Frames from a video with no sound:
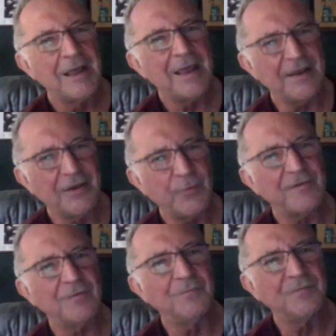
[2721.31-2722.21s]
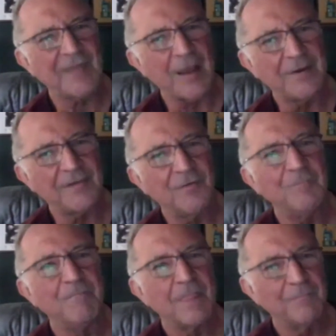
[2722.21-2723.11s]
Hinduism,
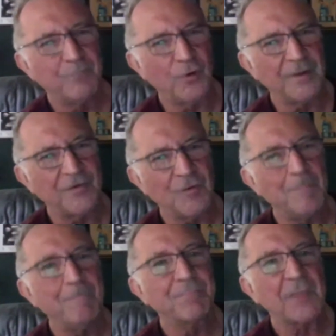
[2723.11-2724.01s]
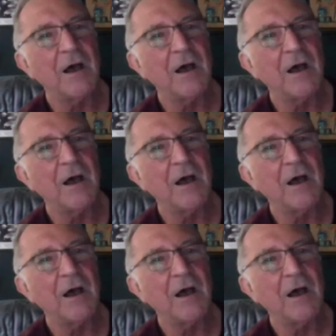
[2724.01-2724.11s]
Taoism, Buddhism,